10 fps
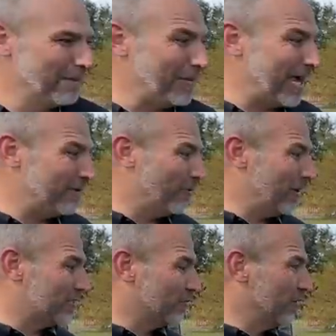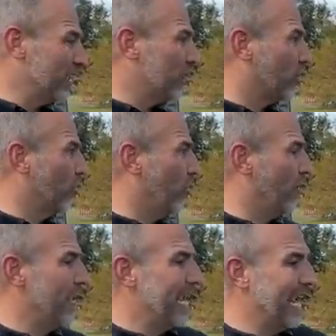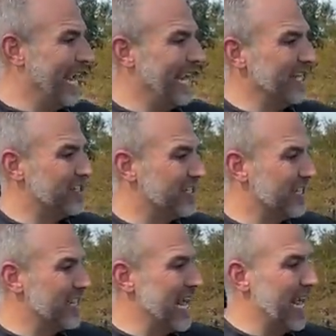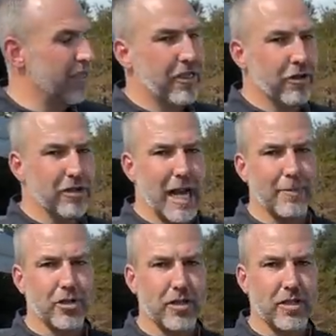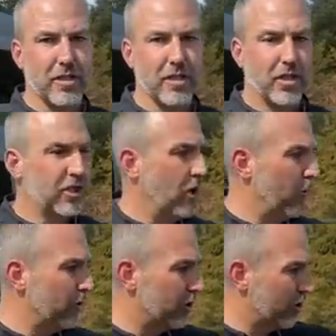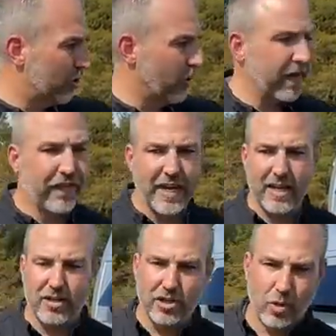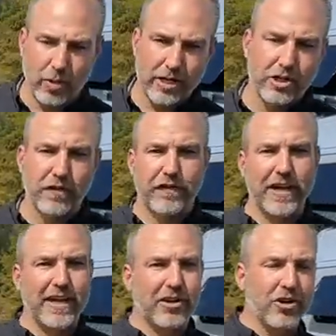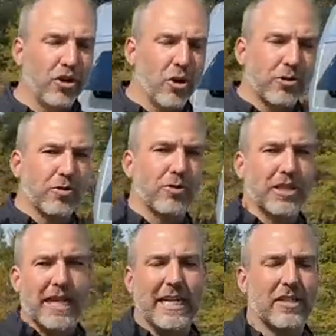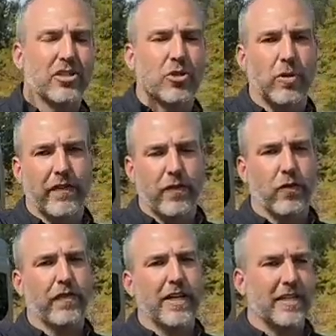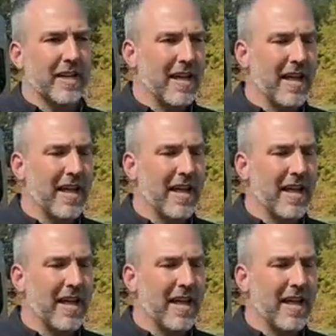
But what's really cool is that there's options. So 20 feet, 22 feet, you go up to a Mercedes, it's 24 feet.